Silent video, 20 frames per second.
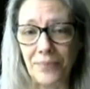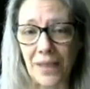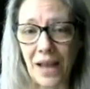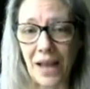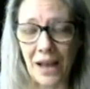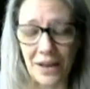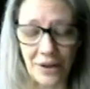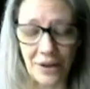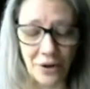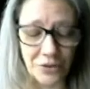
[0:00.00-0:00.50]

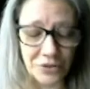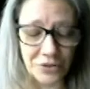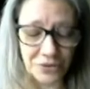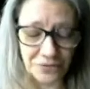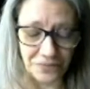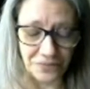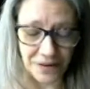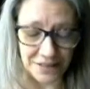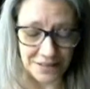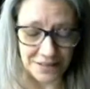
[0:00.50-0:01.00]
I also
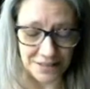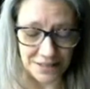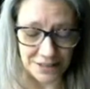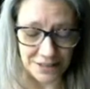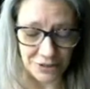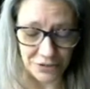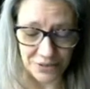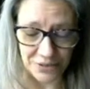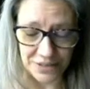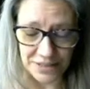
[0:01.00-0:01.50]
find it
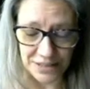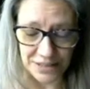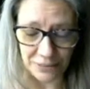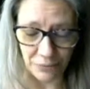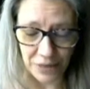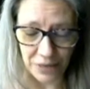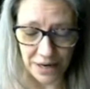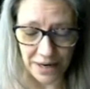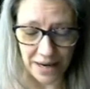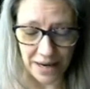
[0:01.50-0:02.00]
interesting
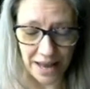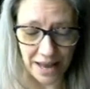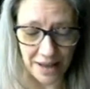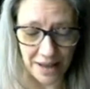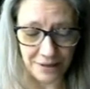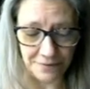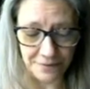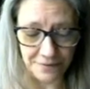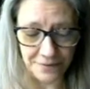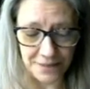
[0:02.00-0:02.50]
when I
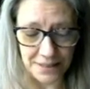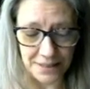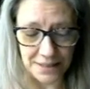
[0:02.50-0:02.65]
have